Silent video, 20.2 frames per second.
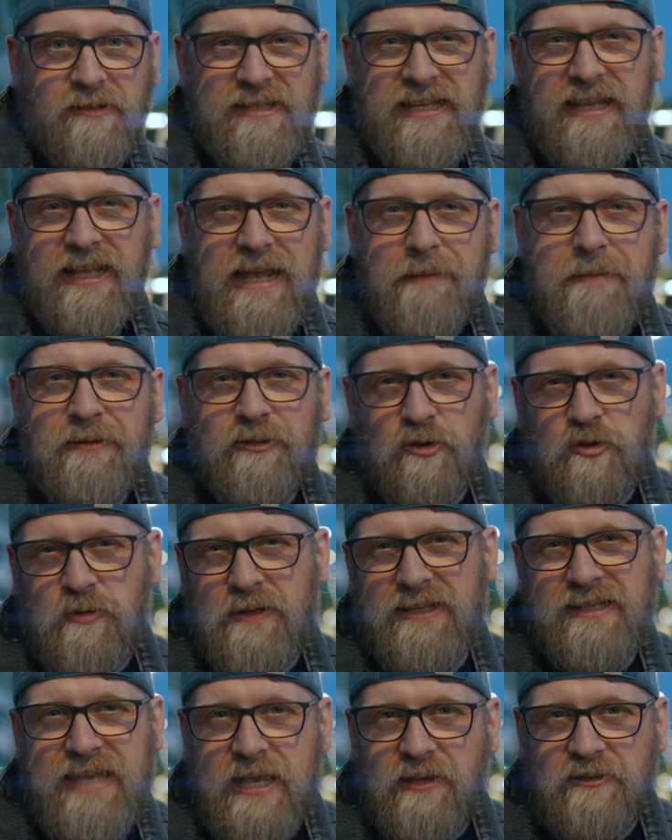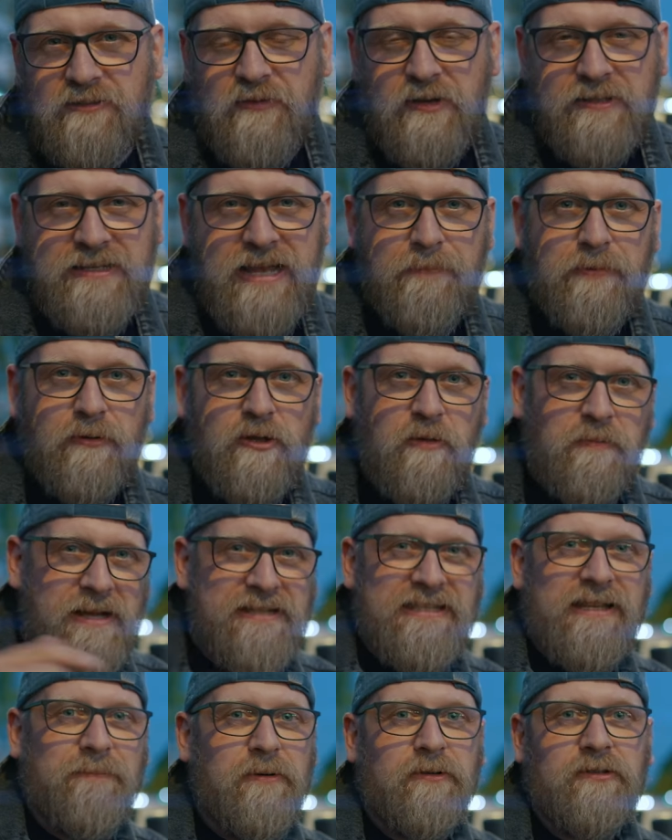You set the camera to 20 seconds, for example. You
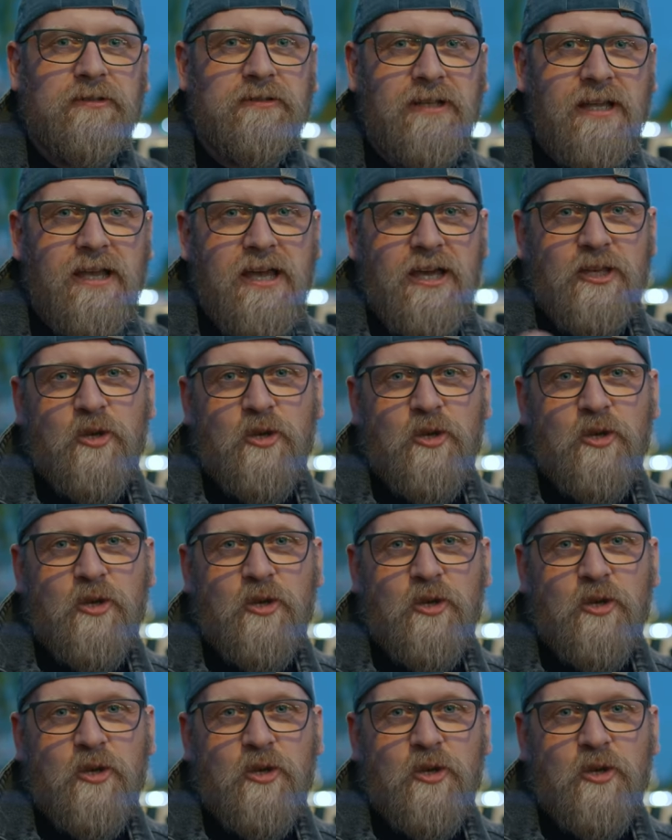press the button,